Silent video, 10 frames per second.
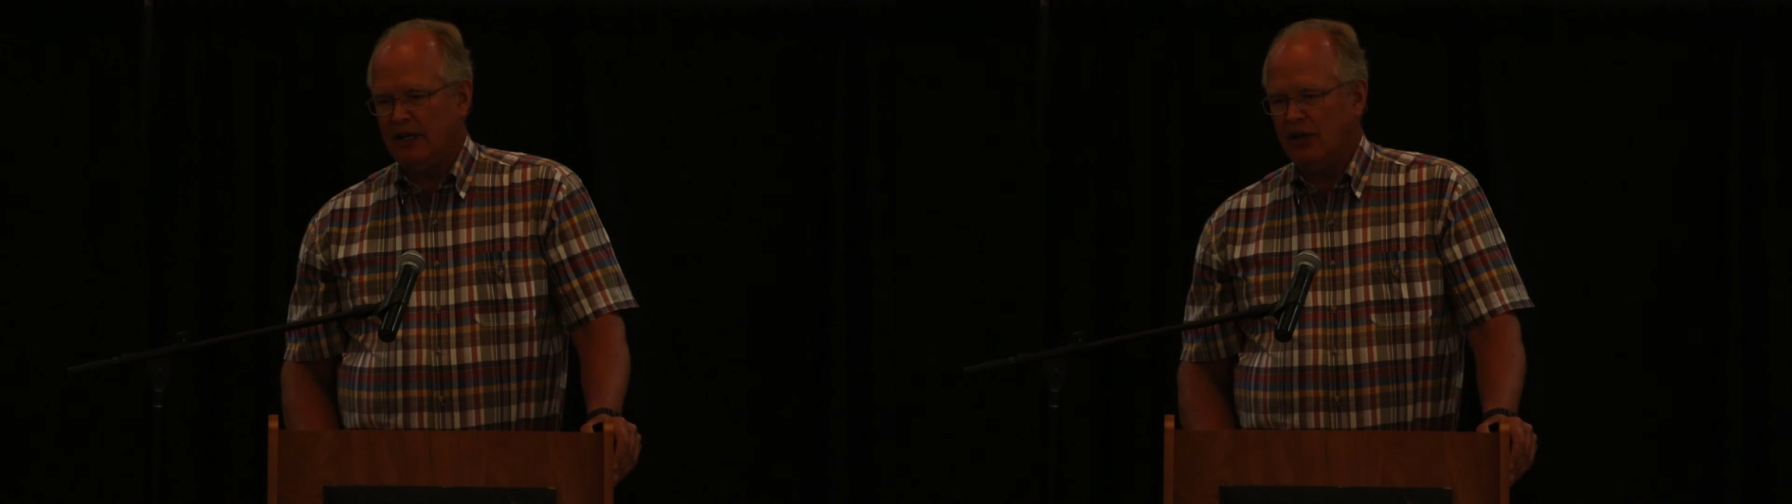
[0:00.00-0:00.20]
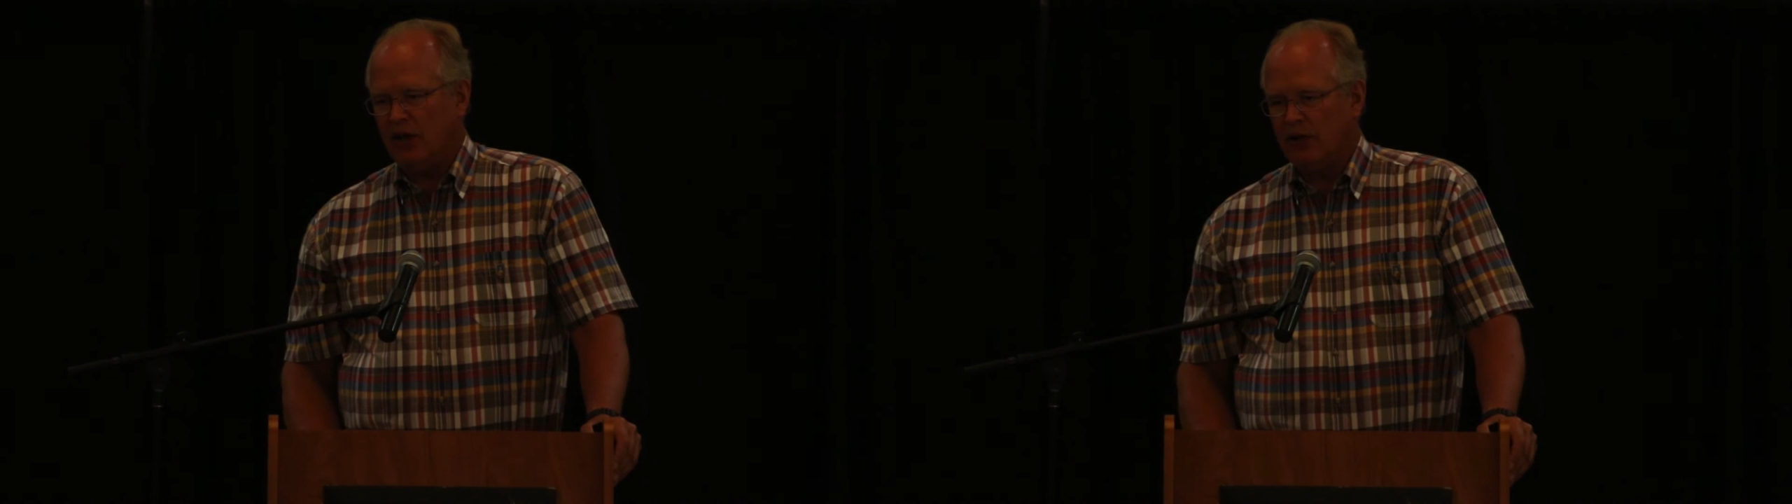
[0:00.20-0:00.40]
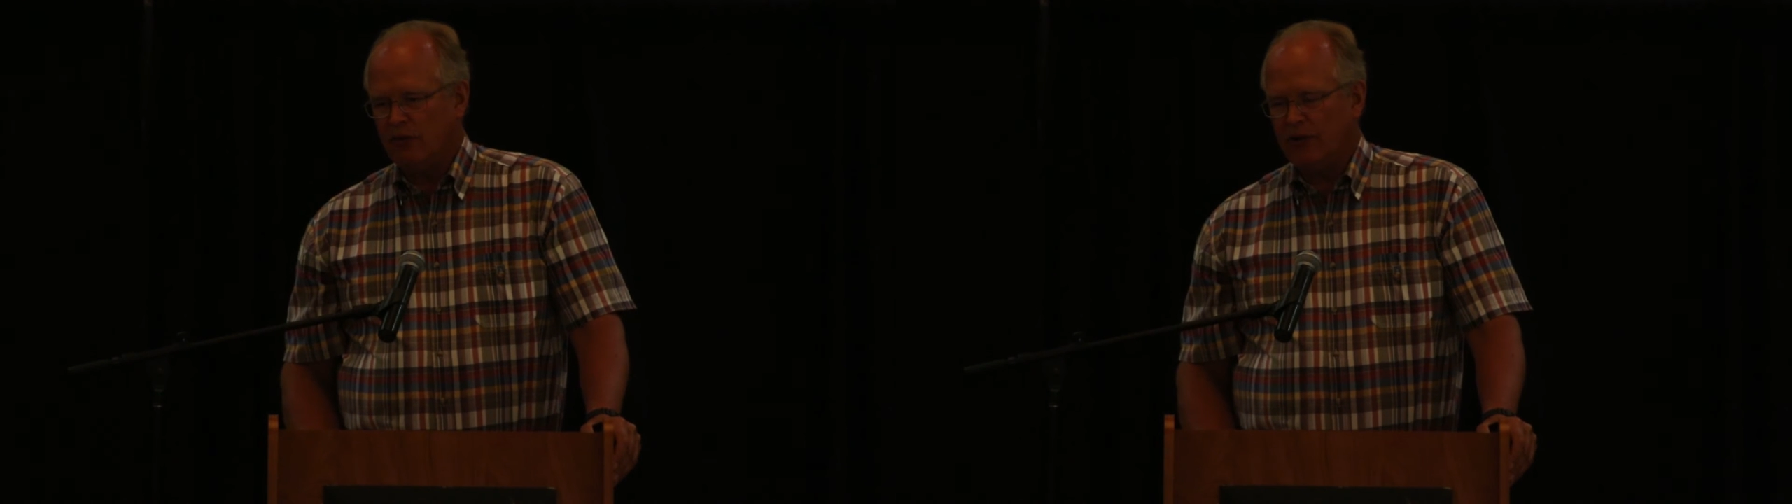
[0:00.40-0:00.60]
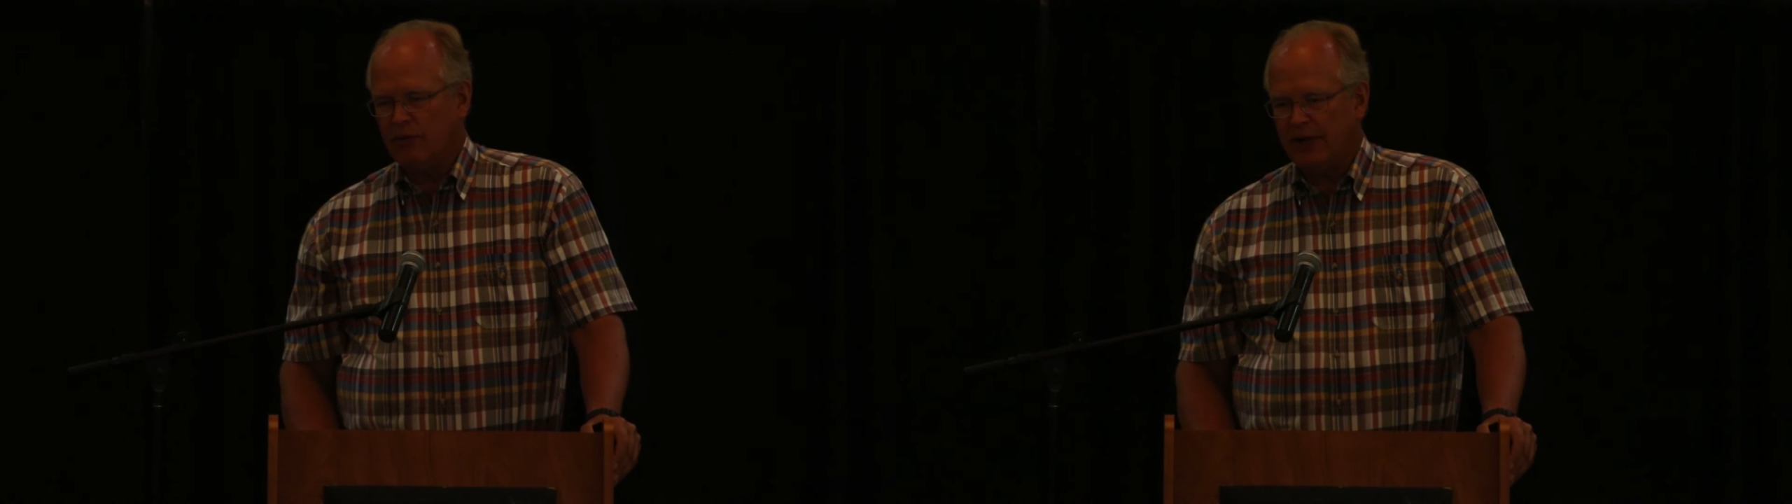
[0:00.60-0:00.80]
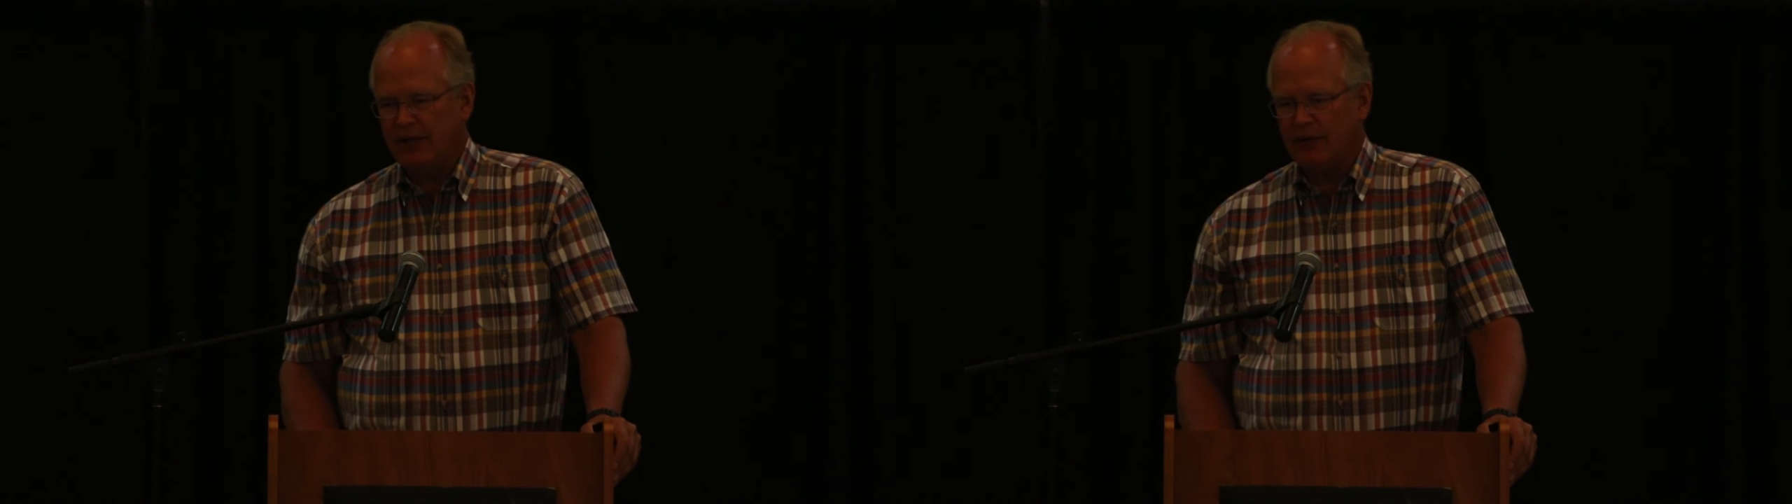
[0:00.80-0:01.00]
along with
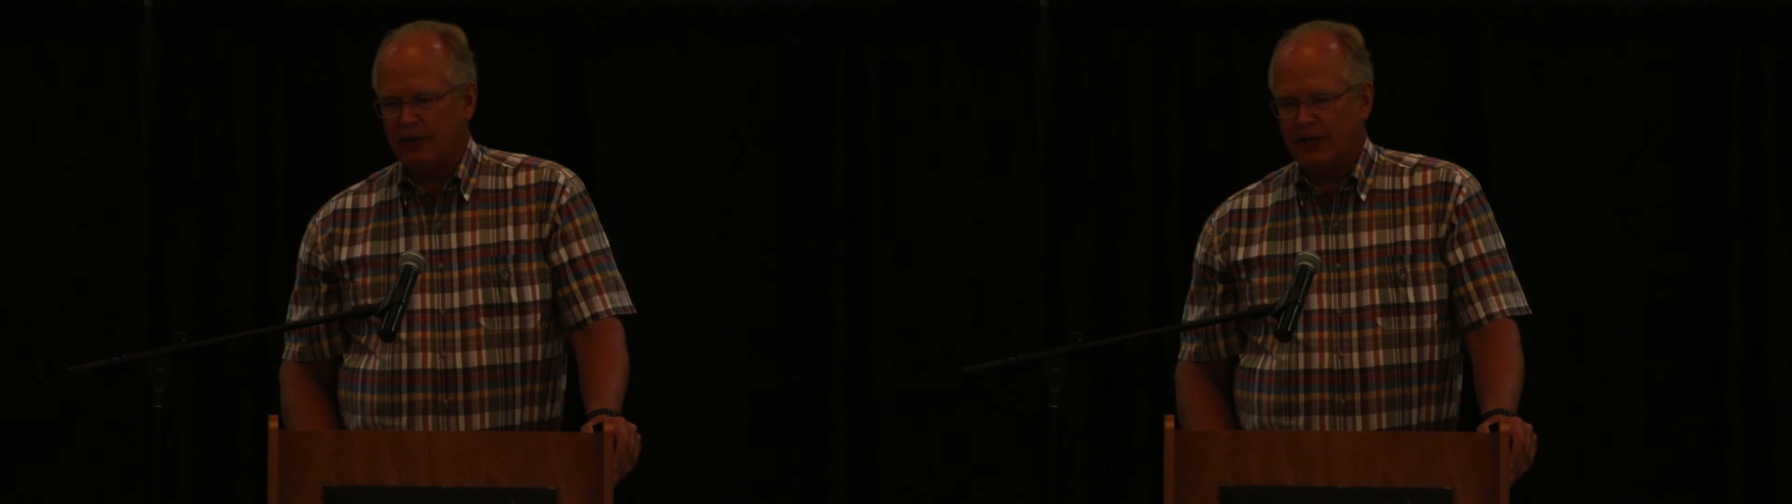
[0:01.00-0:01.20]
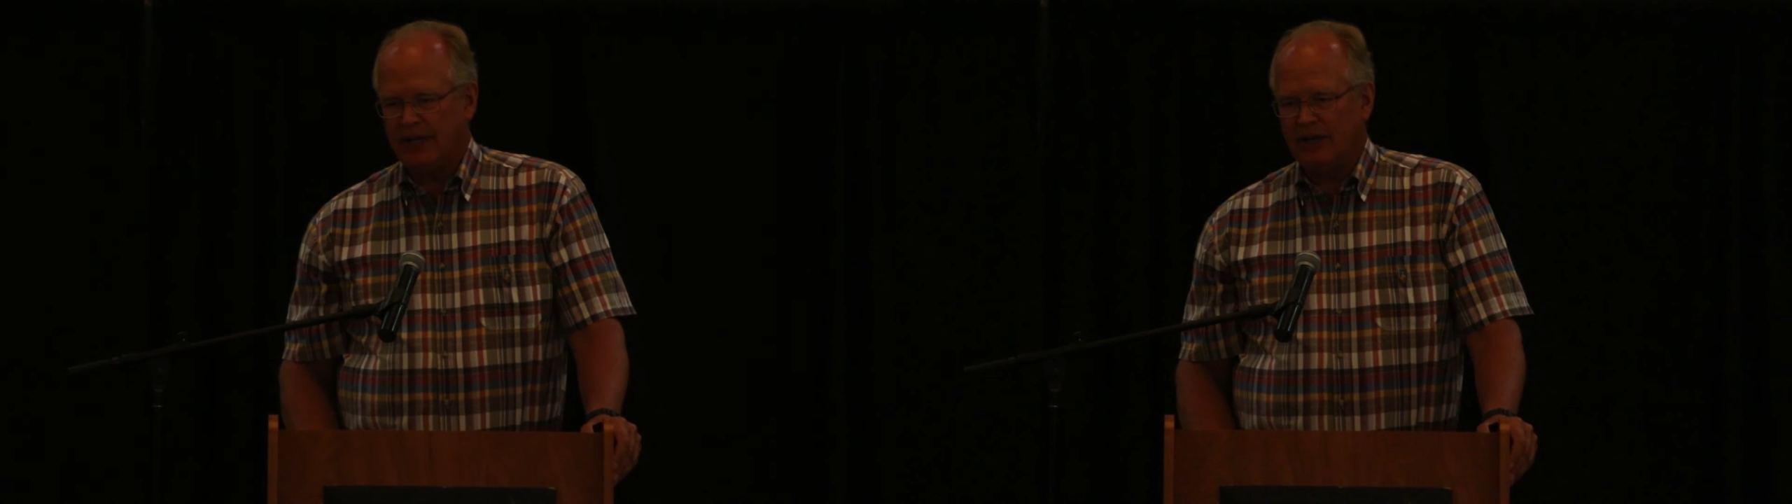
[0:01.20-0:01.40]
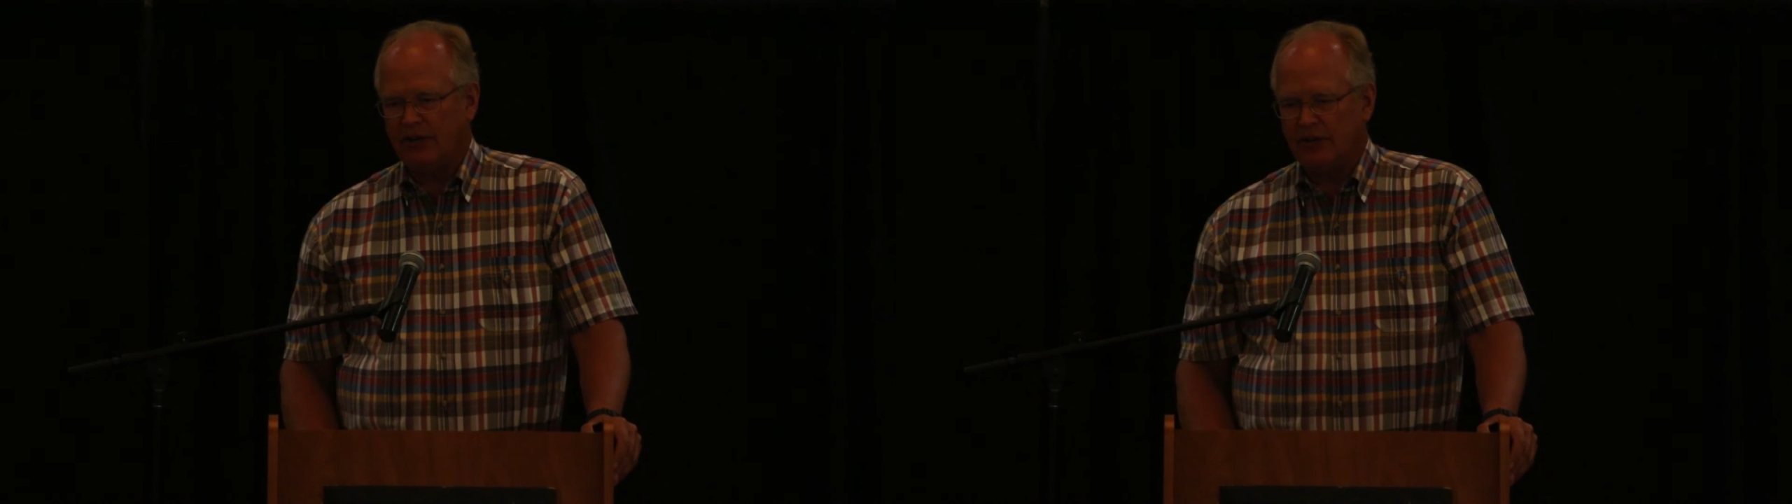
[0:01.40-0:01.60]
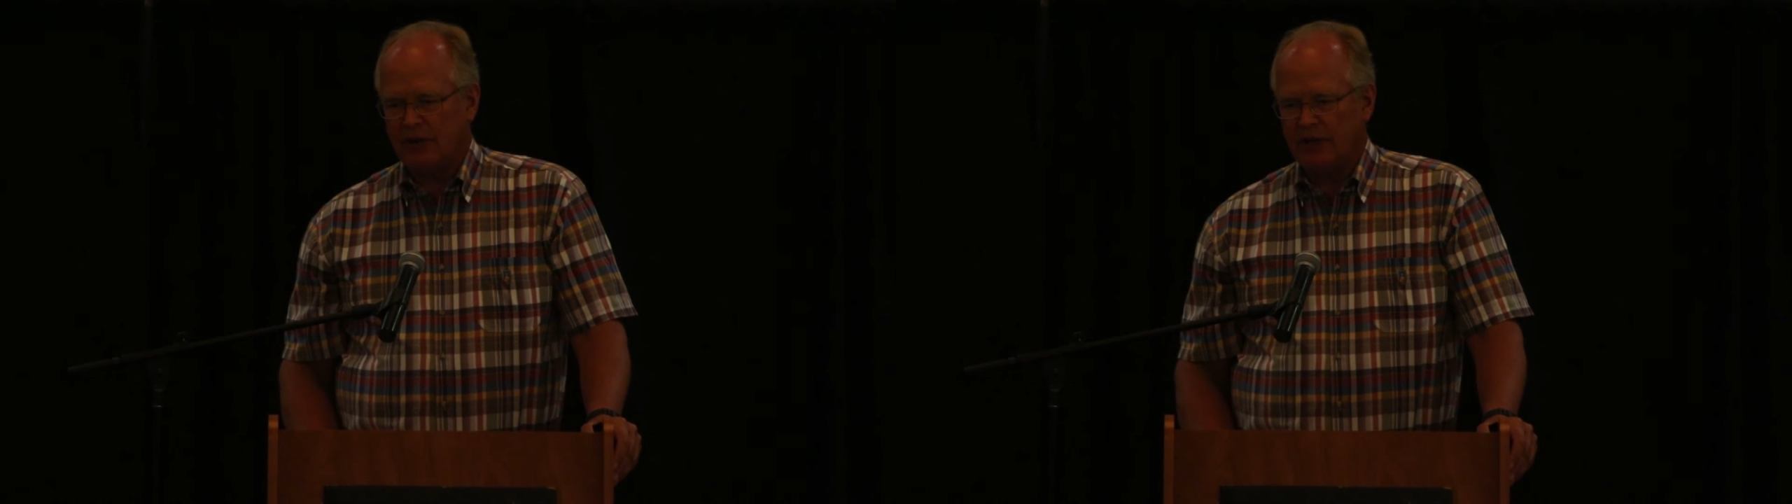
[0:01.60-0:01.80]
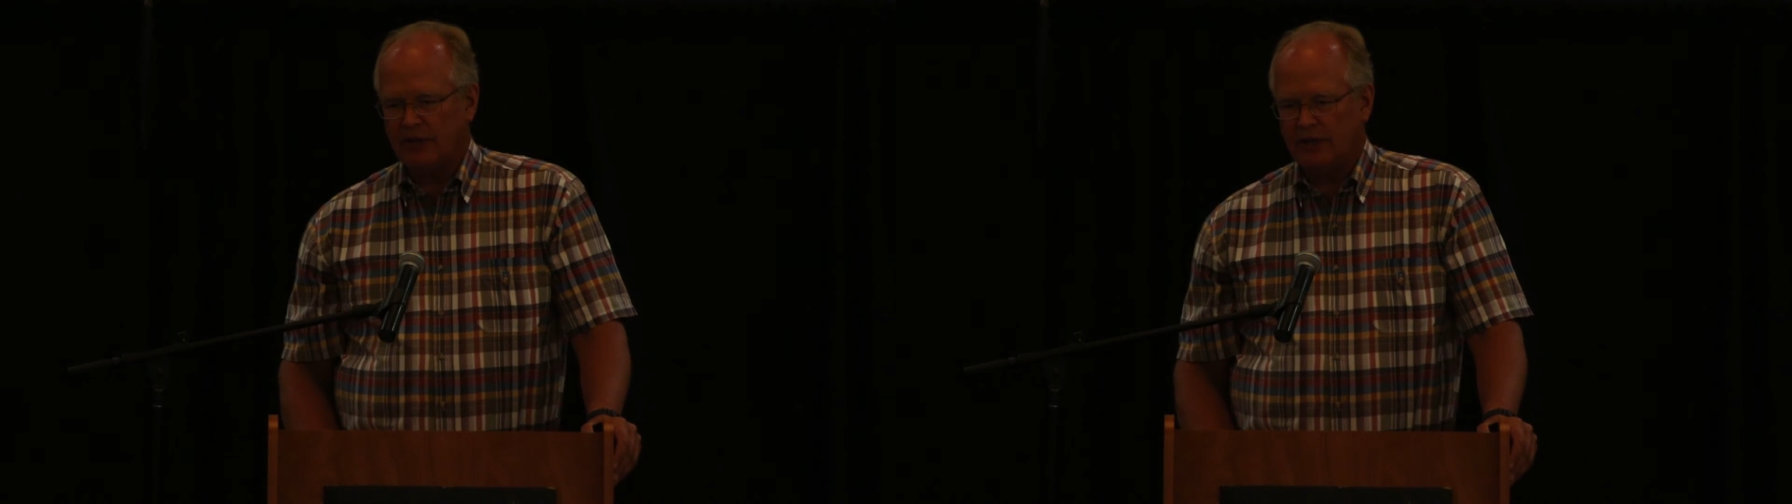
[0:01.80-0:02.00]
one other one that I'll
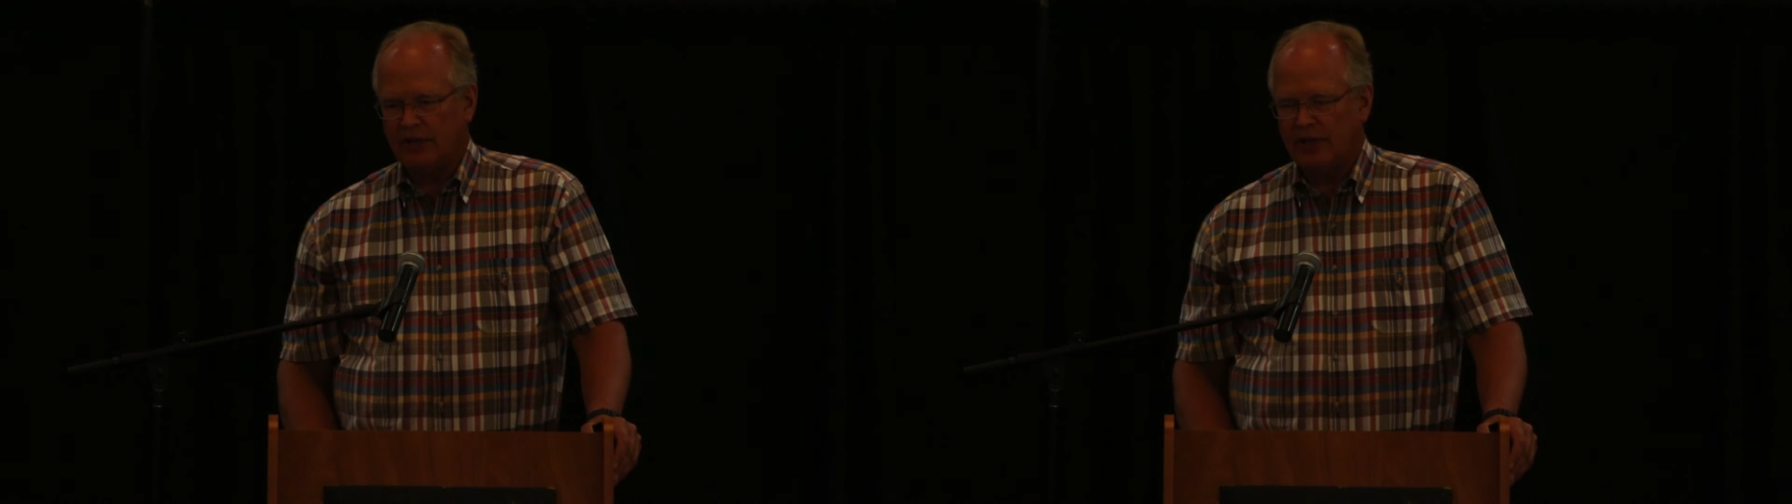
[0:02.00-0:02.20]
throw out there,